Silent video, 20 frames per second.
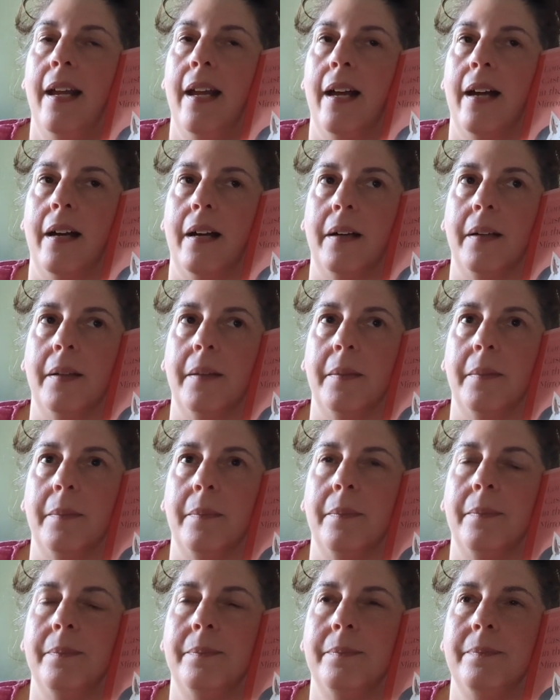
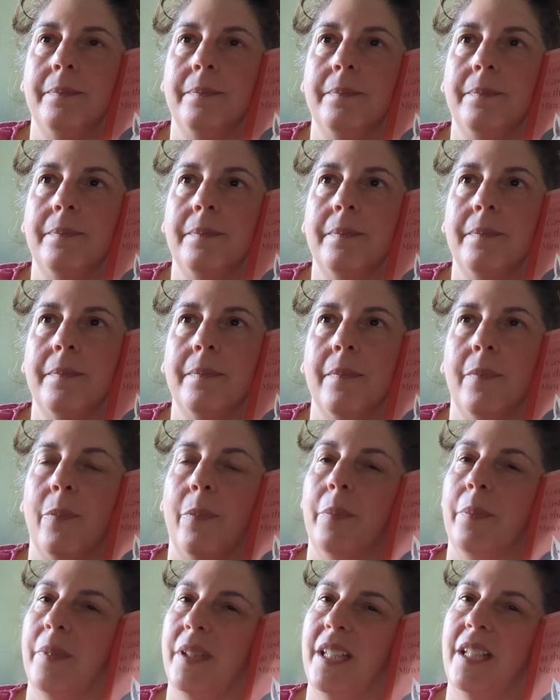
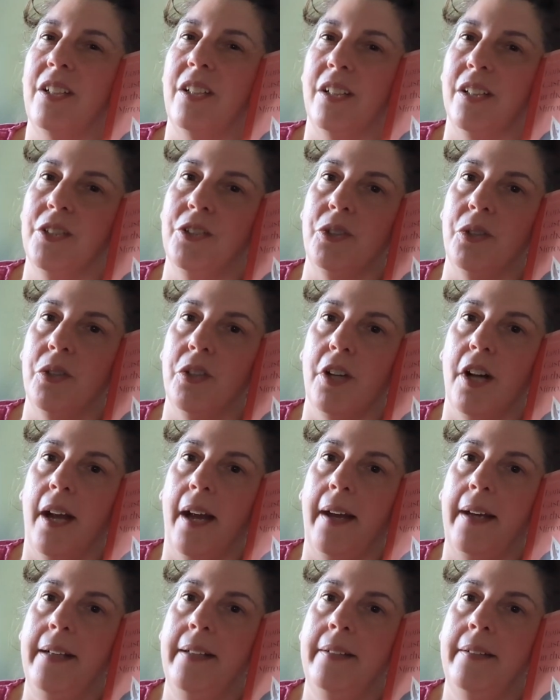They're in junior
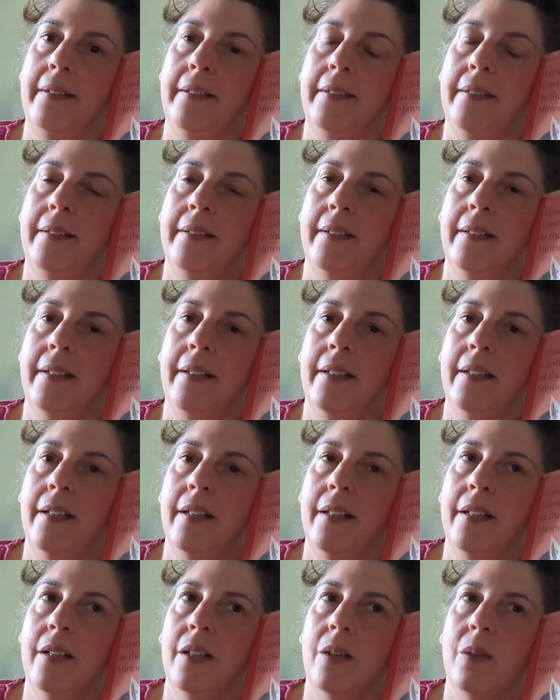high,
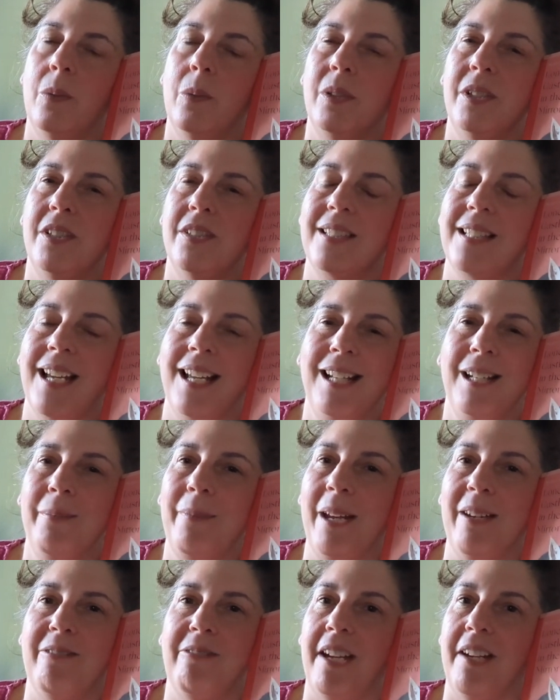which is kind of
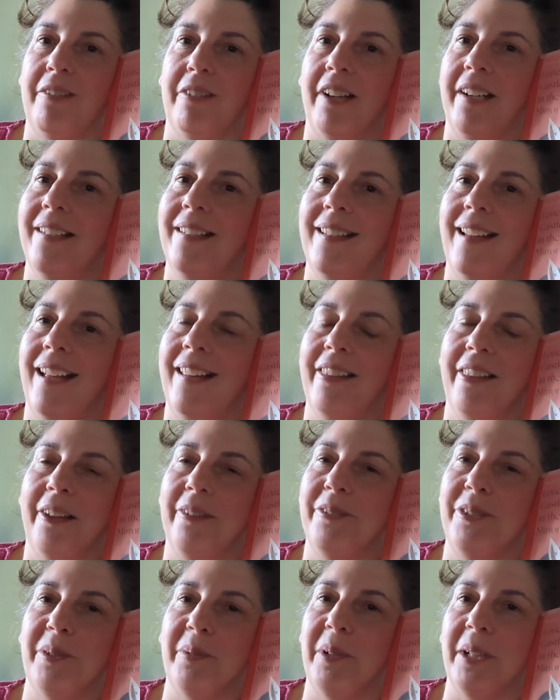my favorite. I
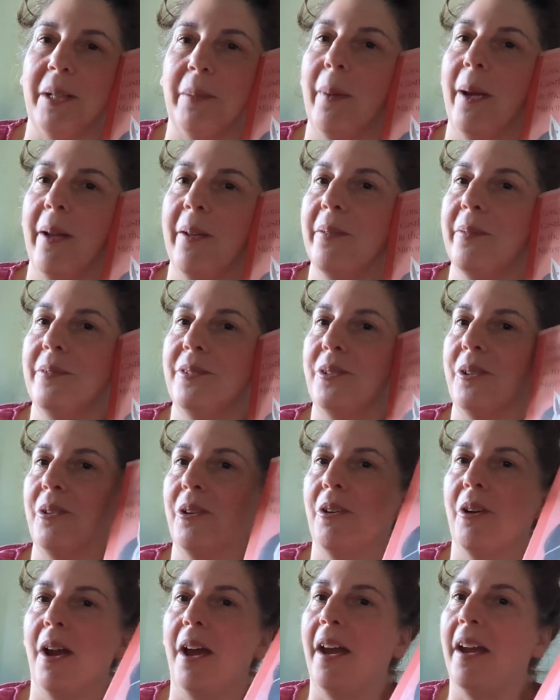love to read about
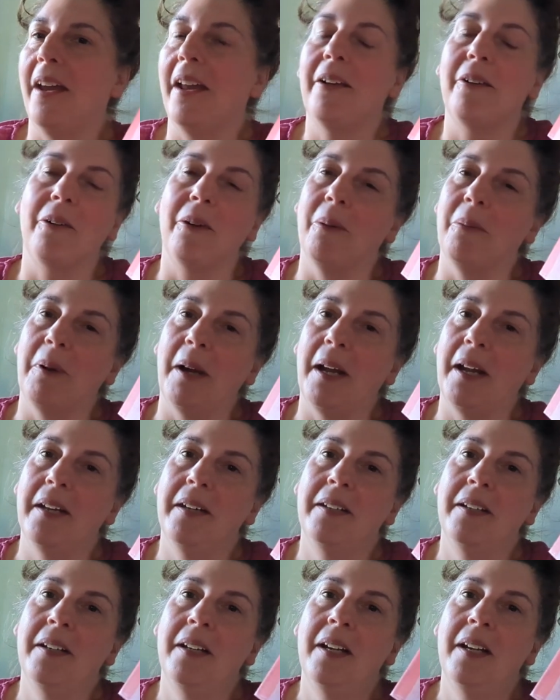junior high. I don't know why.